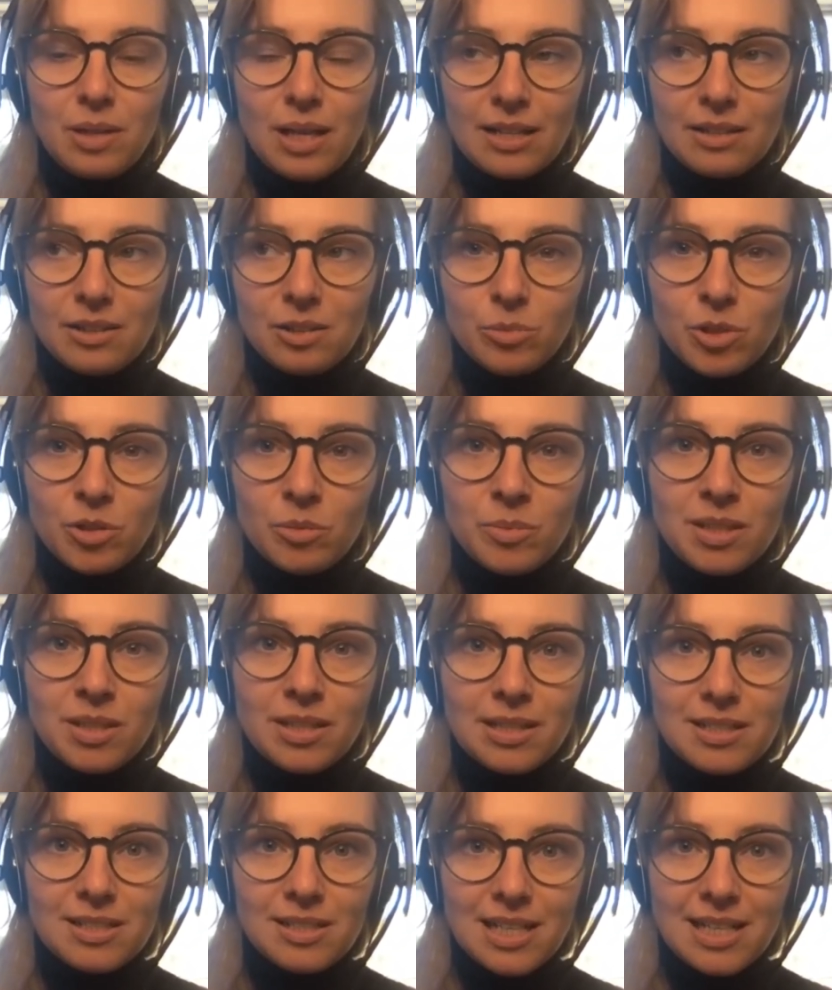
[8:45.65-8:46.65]
At the moment,
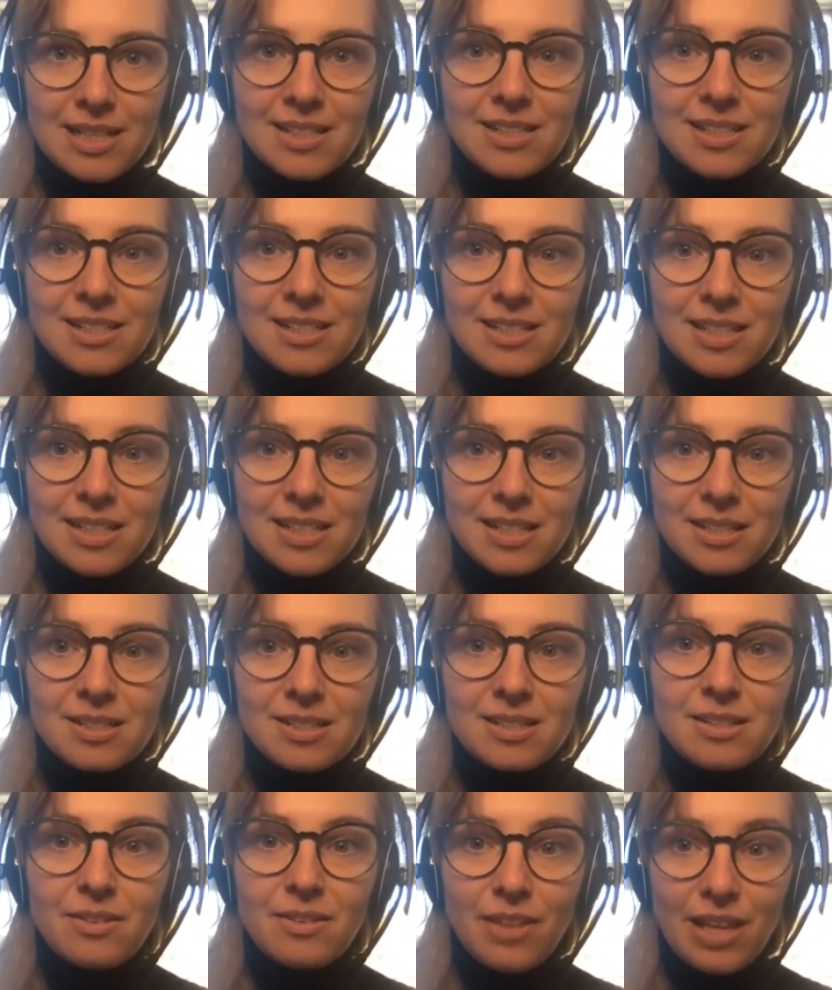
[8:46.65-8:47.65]
there's
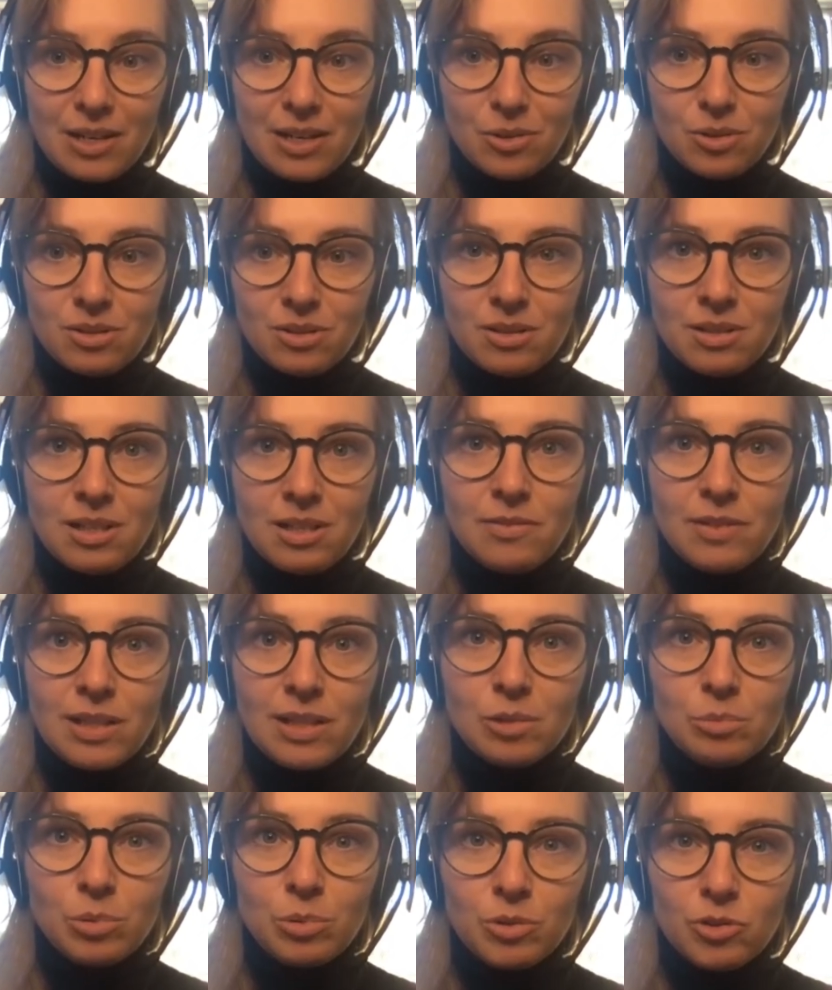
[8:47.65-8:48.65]
96,000
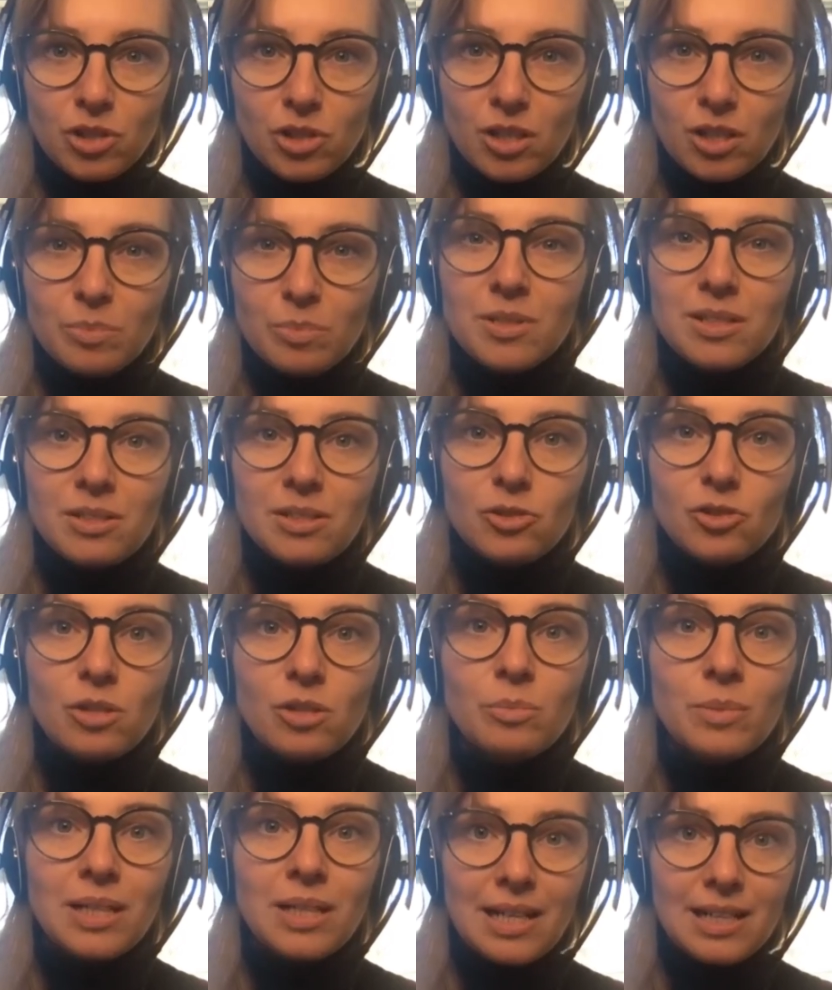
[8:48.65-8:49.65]
available jobs in the
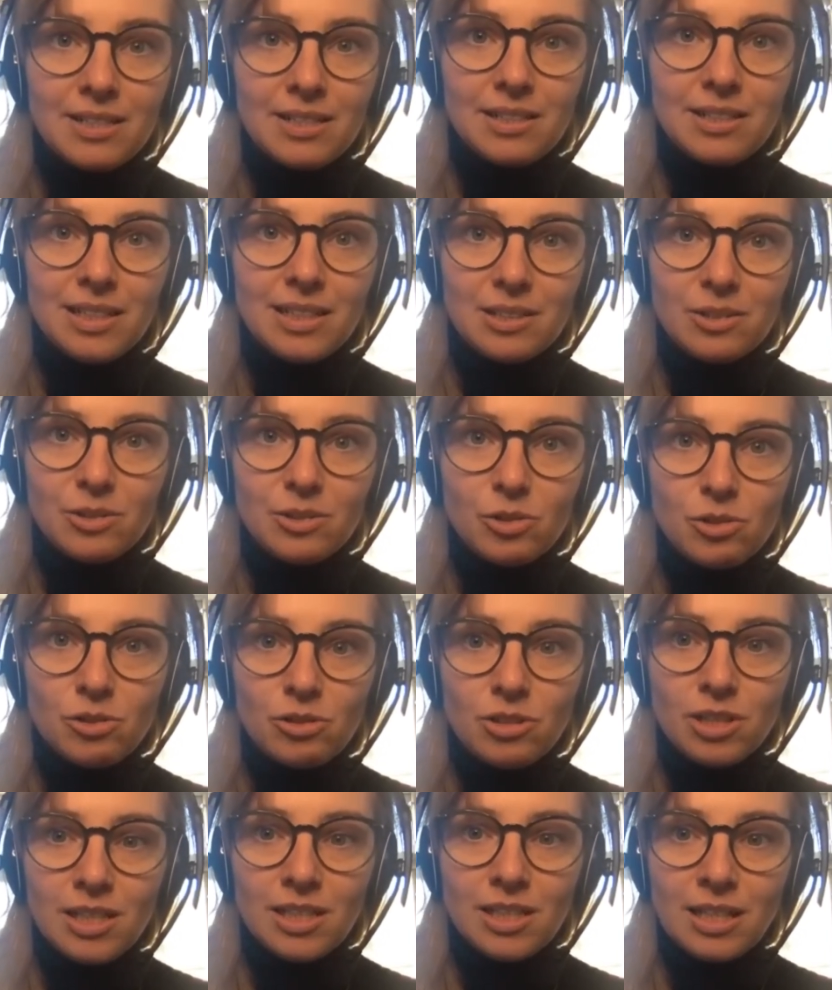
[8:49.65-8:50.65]
German IT
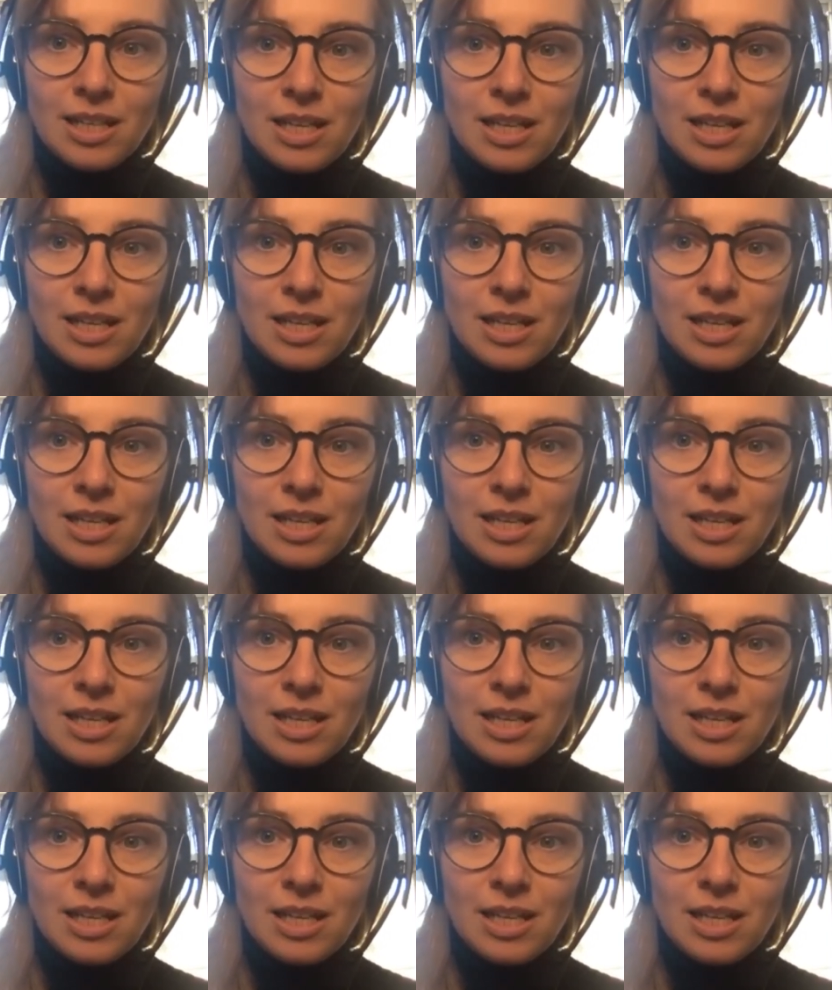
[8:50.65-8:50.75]
industry.